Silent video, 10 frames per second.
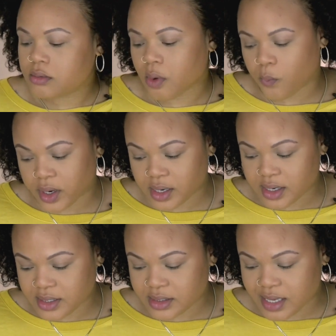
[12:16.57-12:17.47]
what it
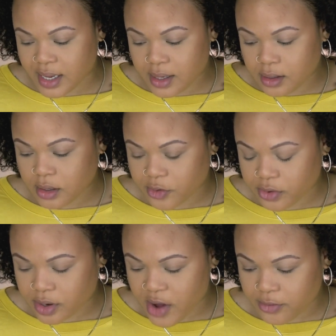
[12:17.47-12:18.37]
is that, you know,
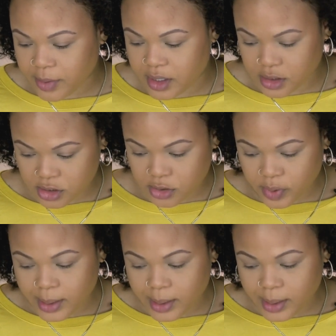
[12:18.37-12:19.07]
their government is doing.